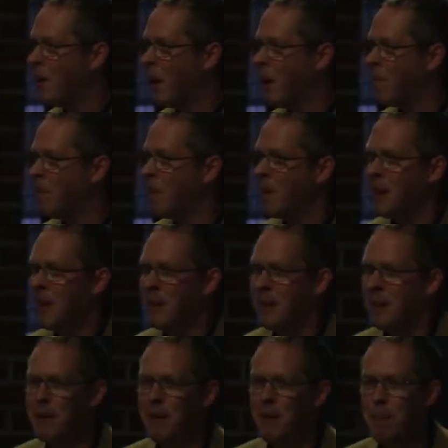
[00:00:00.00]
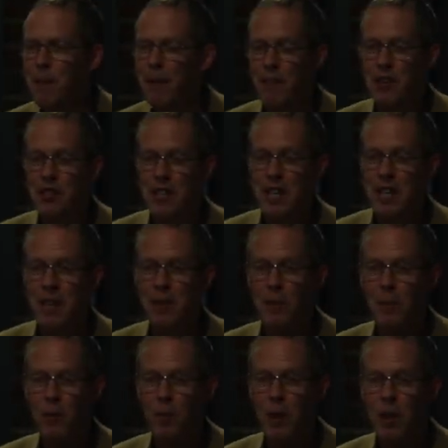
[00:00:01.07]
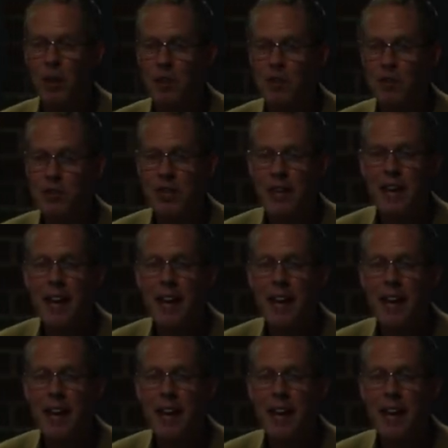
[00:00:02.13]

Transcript: um, privacy works.